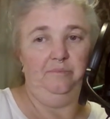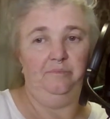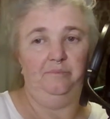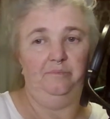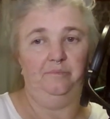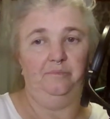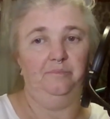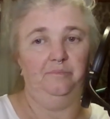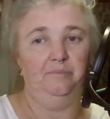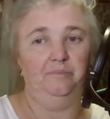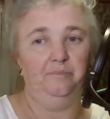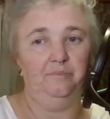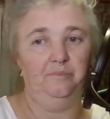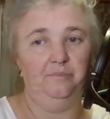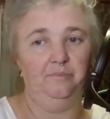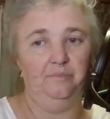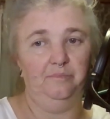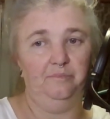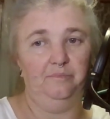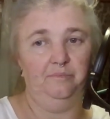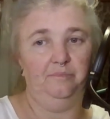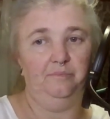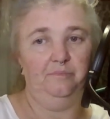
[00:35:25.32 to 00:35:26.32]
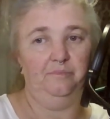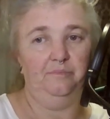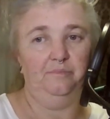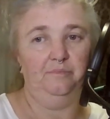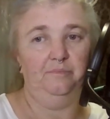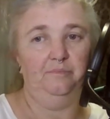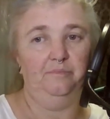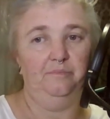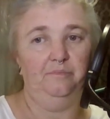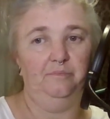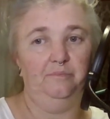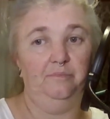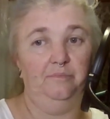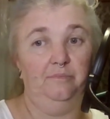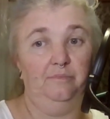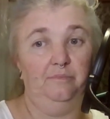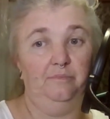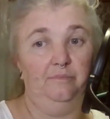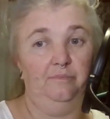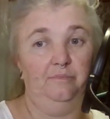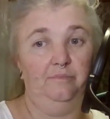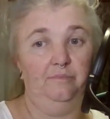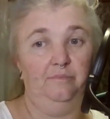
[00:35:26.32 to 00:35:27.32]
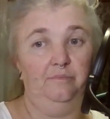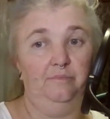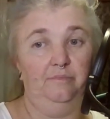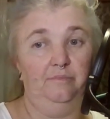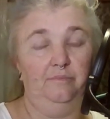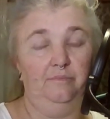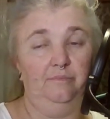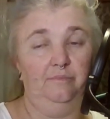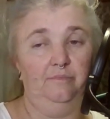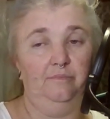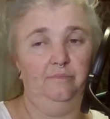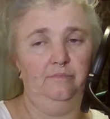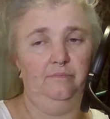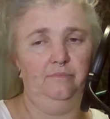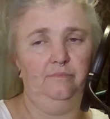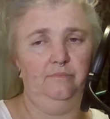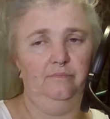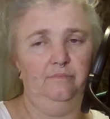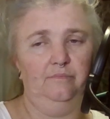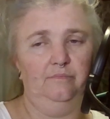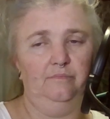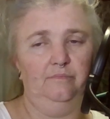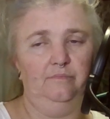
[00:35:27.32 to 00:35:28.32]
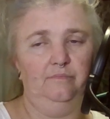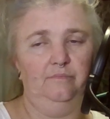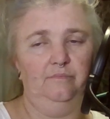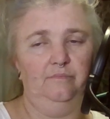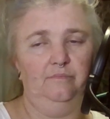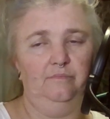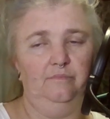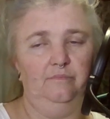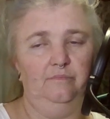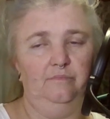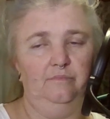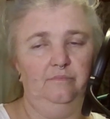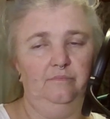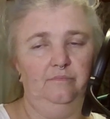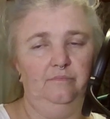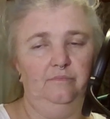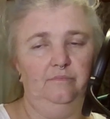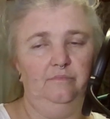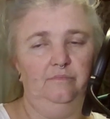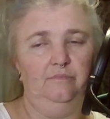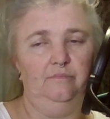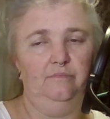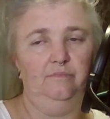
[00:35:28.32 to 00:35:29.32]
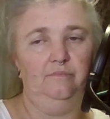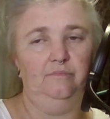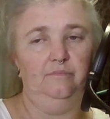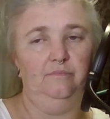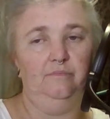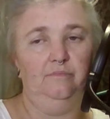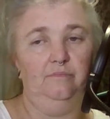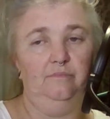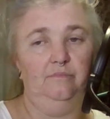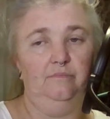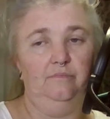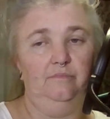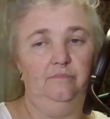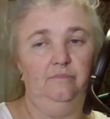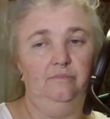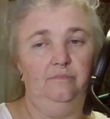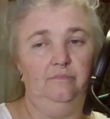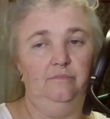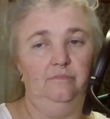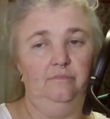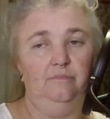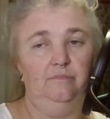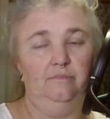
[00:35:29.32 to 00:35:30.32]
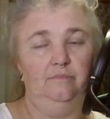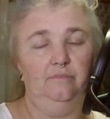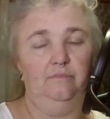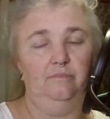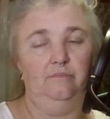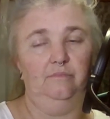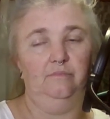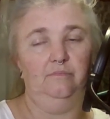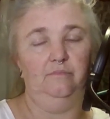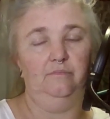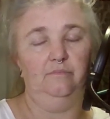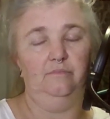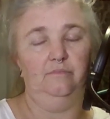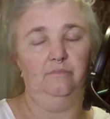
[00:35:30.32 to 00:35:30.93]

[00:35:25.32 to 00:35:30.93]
The person shown says nothing.